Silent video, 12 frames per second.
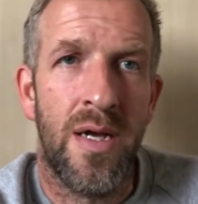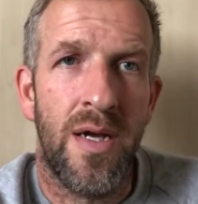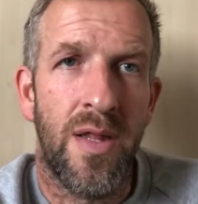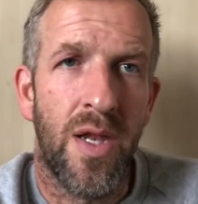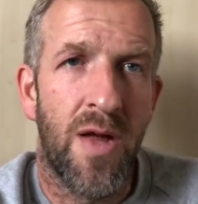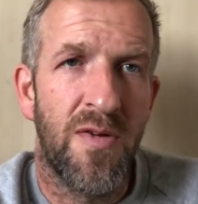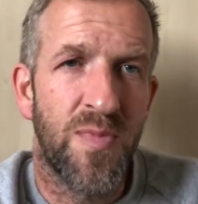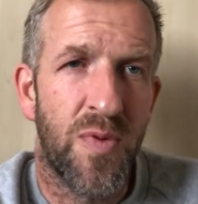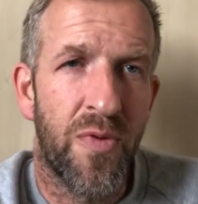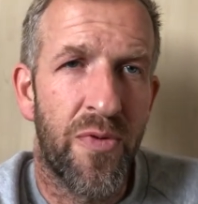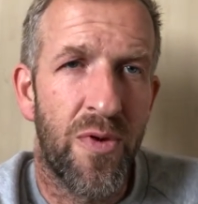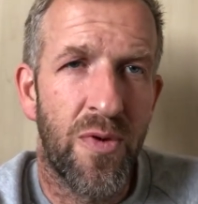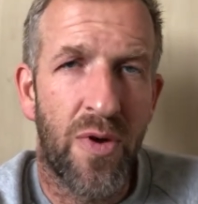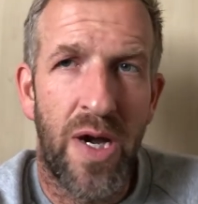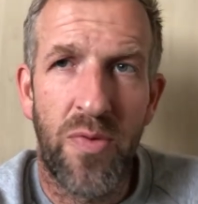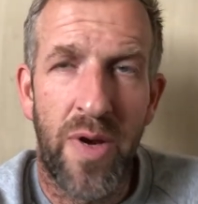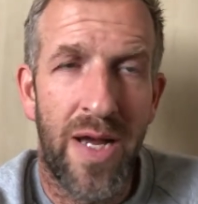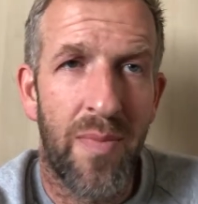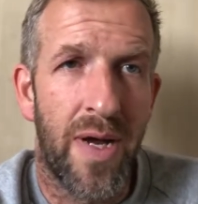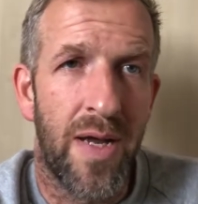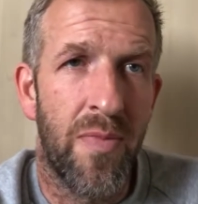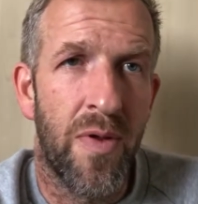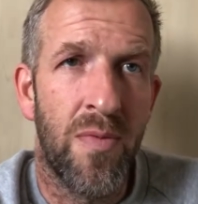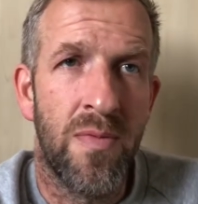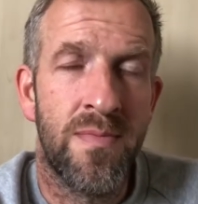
But Lofts put through. A great run out by him though.